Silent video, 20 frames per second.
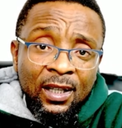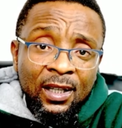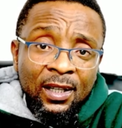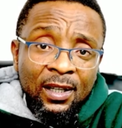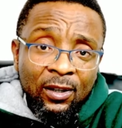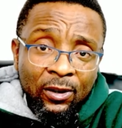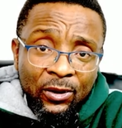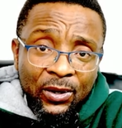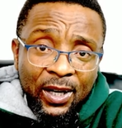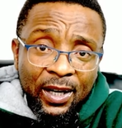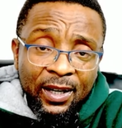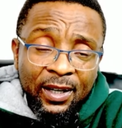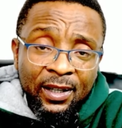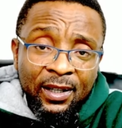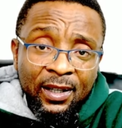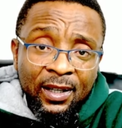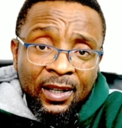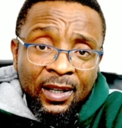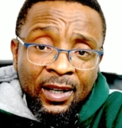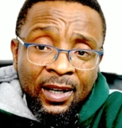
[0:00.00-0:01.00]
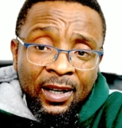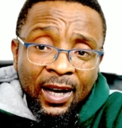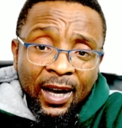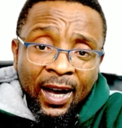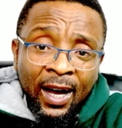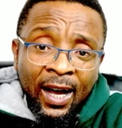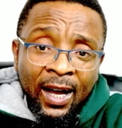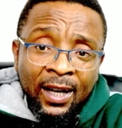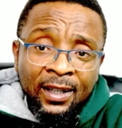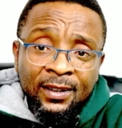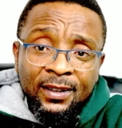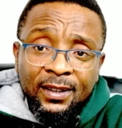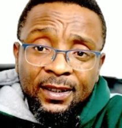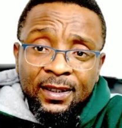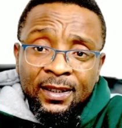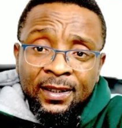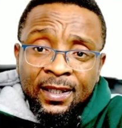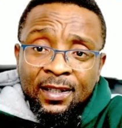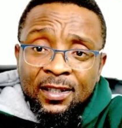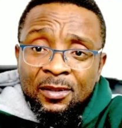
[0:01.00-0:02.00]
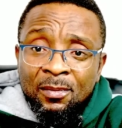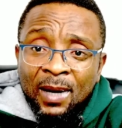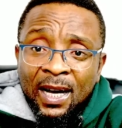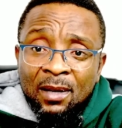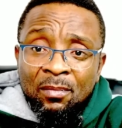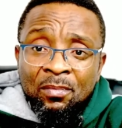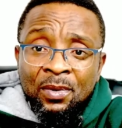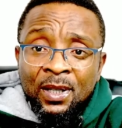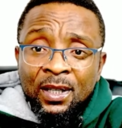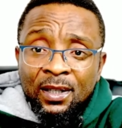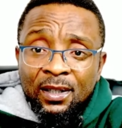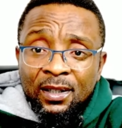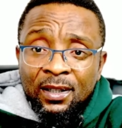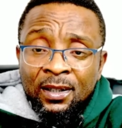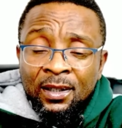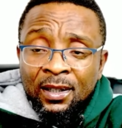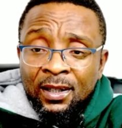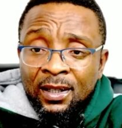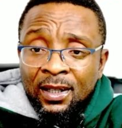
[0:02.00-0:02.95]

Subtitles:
Okay? And this might be